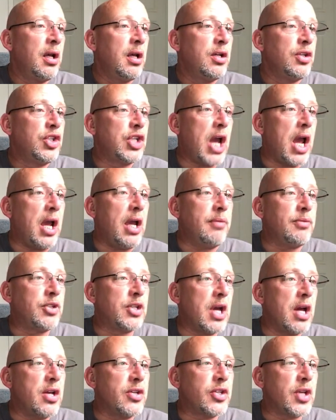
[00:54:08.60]
James
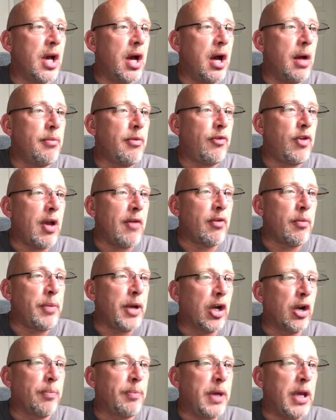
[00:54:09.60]
says, um, if
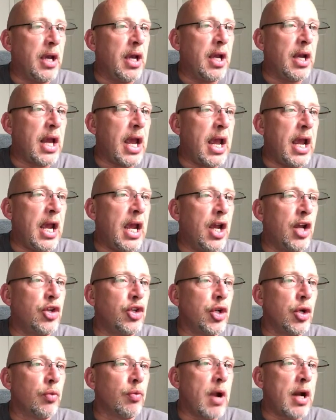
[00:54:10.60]
you have a bigger pin
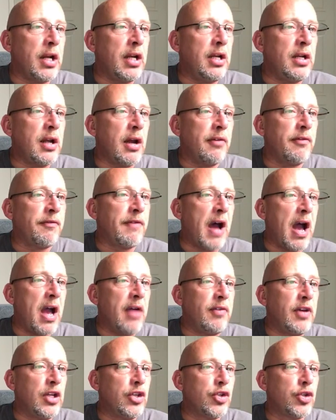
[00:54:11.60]
and you're running
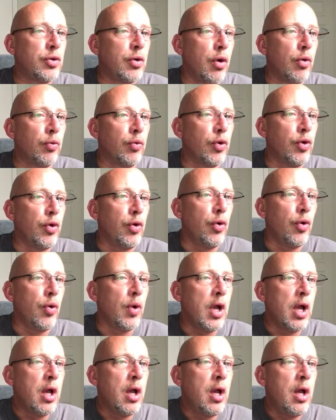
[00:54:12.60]
five hens to a
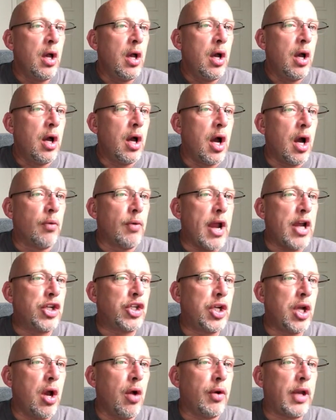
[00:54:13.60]
roo uh,
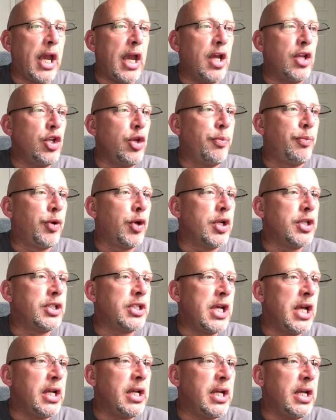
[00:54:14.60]
ratio, can you put
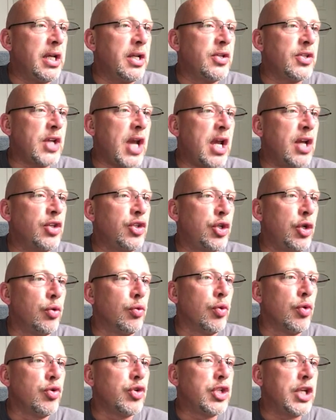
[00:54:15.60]
10 hens and two
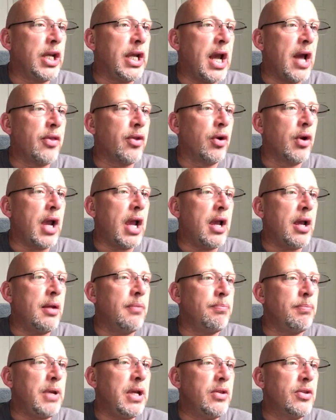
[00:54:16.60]
roos together
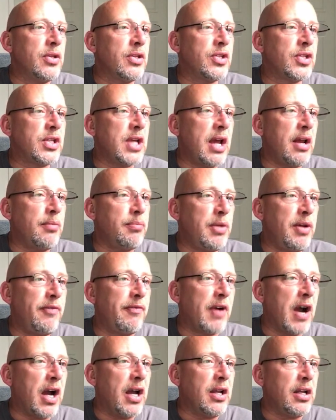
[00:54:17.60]
and be this and be
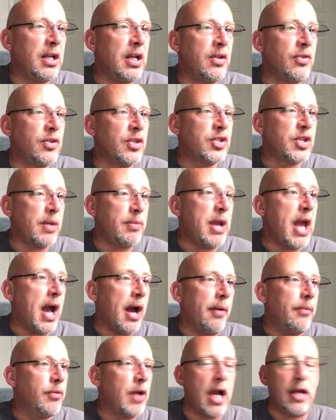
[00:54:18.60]
fine in the same? Yeah,
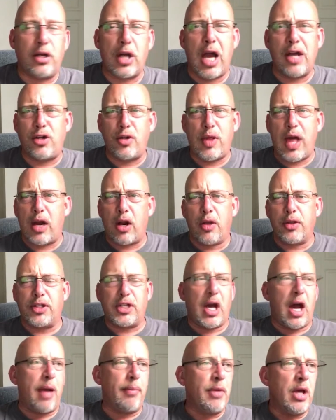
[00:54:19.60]
I, I do that all the
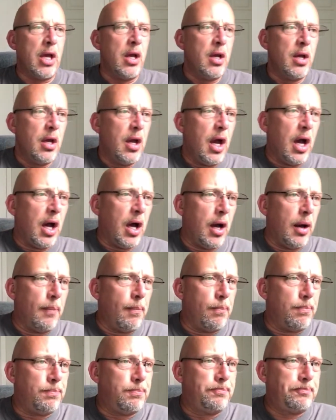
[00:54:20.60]
time. Um,